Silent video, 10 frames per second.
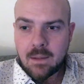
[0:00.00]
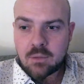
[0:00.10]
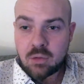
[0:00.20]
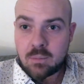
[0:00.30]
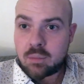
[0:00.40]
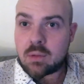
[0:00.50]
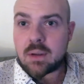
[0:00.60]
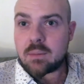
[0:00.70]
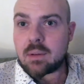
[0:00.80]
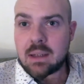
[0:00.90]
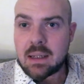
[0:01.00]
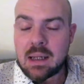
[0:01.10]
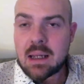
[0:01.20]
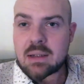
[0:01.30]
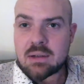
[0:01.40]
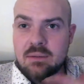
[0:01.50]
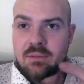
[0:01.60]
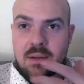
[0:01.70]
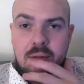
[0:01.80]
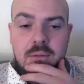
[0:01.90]
To the point where it actually
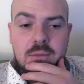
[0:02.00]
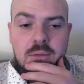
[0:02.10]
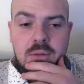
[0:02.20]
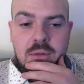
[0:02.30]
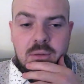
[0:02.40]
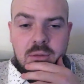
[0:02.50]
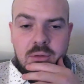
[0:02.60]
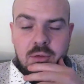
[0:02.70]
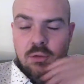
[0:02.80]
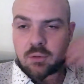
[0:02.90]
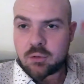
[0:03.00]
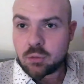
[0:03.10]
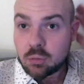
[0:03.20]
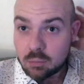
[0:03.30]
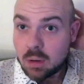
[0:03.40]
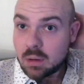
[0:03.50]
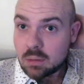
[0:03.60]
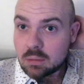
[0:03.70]
felt sorer